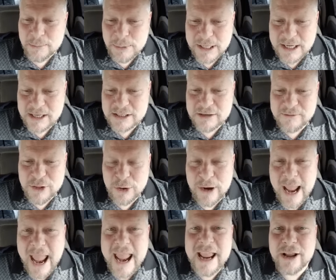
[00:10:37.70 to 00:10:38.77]
because of
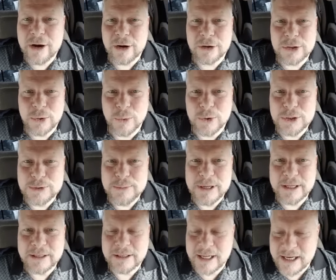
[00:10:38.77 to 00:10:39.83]
their anger towards
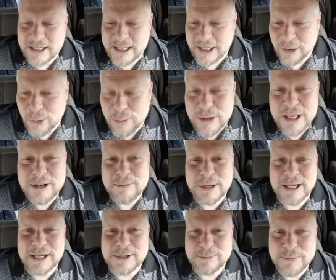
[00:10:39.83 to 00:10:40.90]
men, and kill men
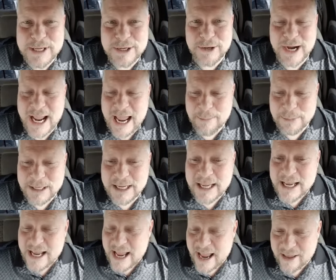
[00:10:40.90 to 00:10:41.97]
because men are happy,
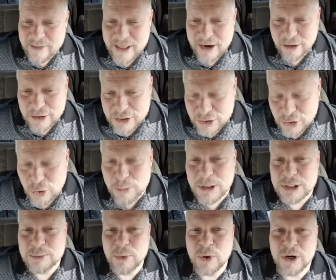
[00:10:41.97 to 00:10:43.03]
and they are so
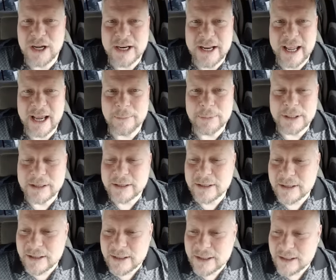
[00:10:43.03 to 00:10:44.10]
much more unhappy.
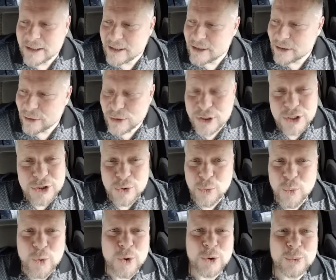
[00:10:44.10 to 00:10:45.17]
Look at the
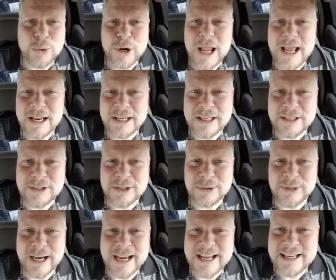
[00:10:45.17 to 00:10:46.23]
world we're heading into,
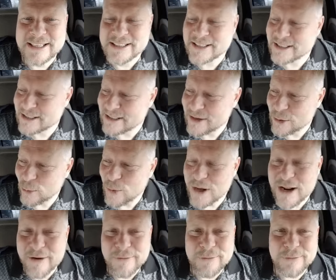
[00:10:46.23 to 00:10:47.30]
guys.
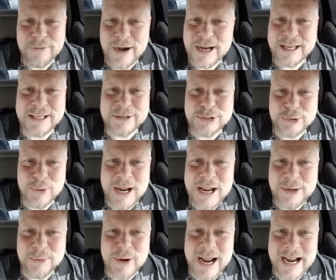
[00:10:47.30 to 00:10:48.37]
What a fucking
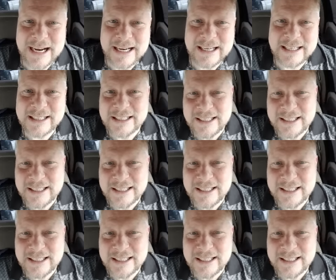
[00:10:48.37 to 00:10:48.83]
train wreck.